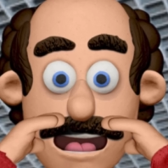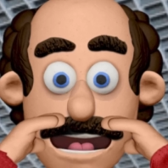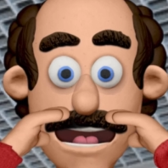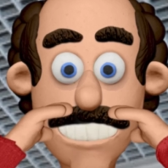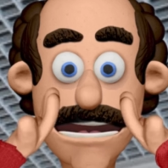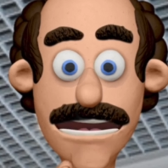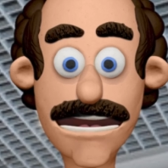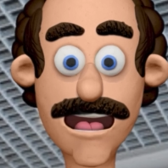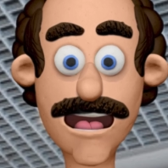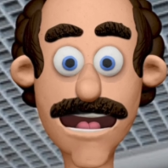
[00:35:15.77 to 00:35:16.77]
that it meets
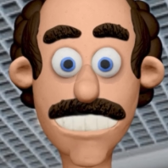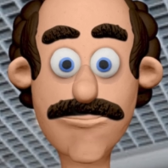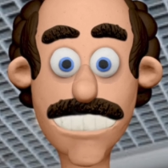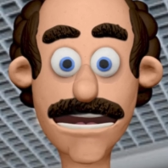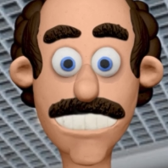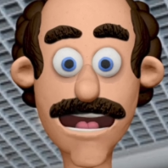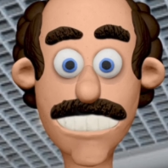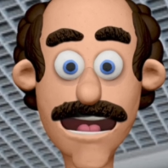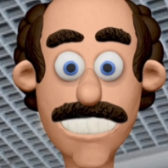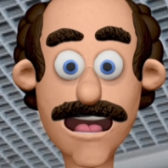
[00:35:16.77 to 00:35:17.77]
your
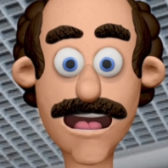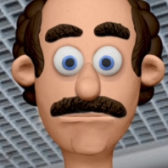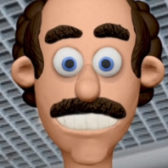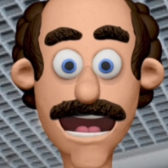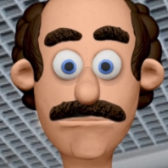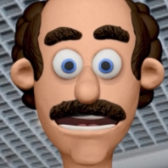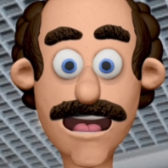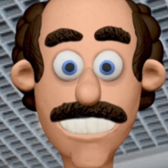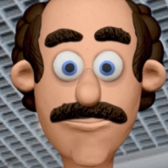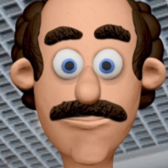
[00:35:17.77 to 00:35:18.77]
expectations in terms of
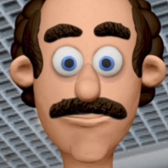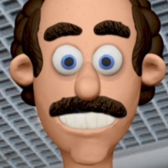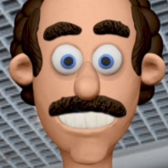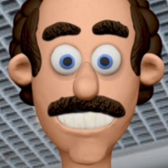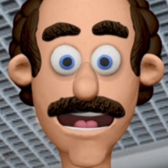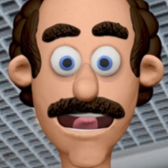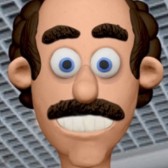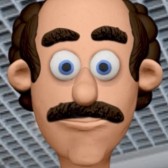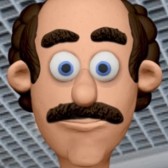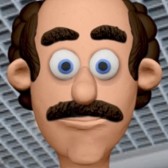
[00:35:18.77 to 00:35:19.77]
appearance,
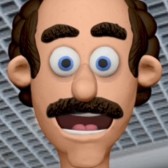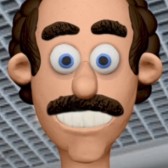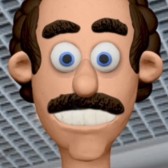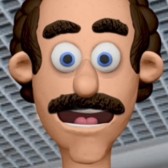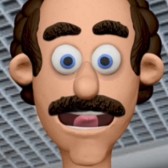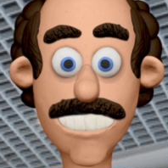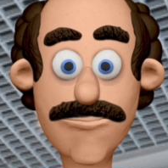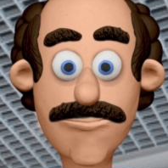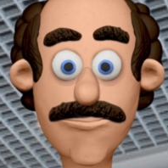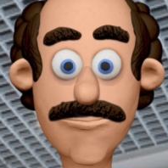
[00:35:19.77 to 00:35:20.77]
functionality, and
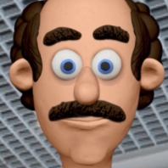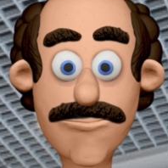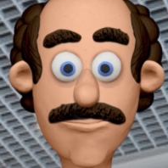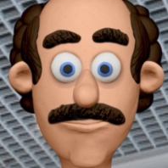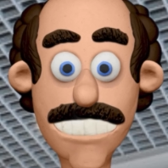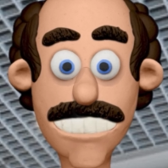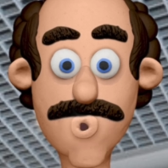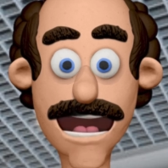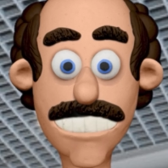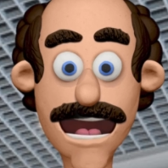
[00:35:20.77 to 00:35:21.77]
quality.
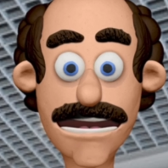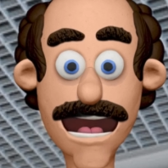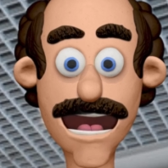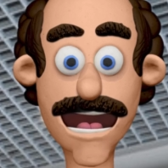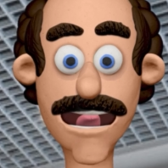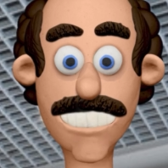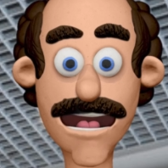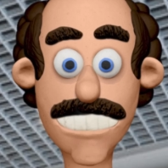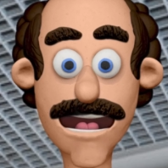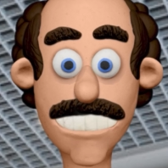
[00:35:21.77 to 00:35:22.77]
Make any final
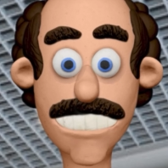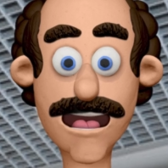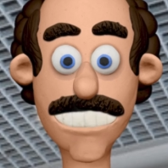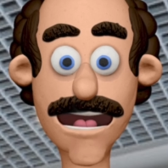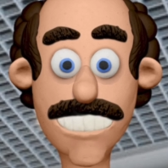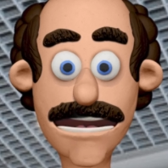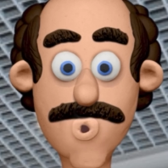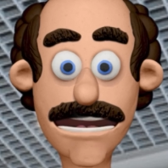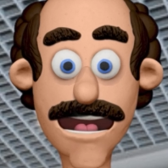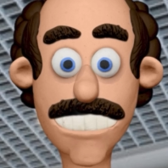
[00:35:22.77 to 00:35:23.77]
adjustments or touch
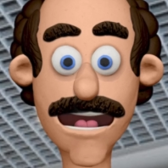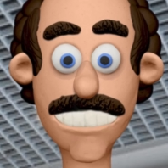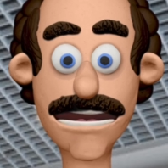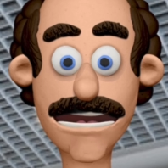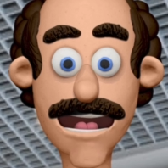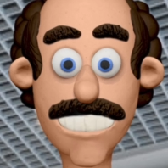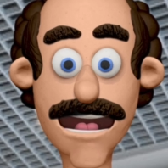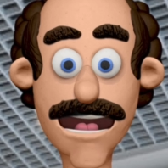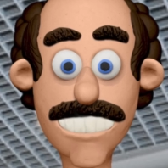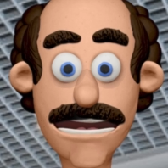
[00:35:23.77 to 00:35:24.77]
ups as needed
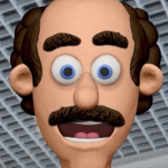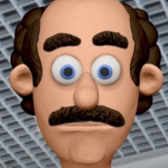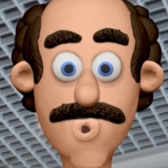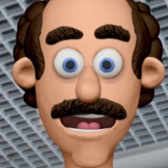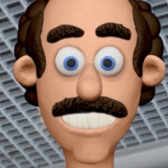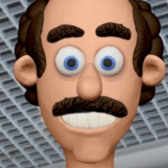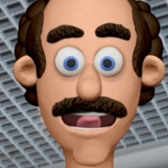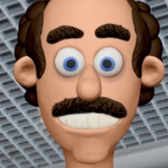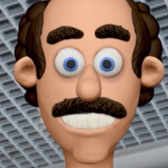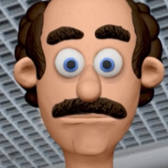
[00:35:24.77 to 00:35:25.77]
to achieve a
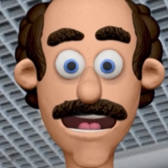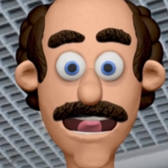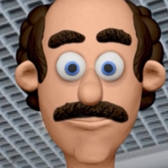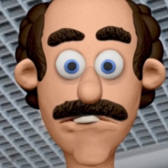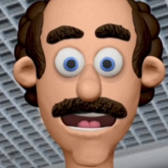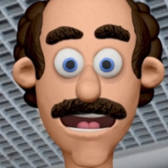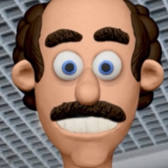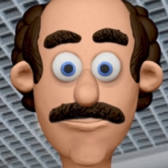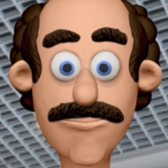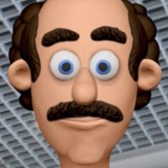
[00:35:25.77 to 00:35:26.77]
professional and polished finish.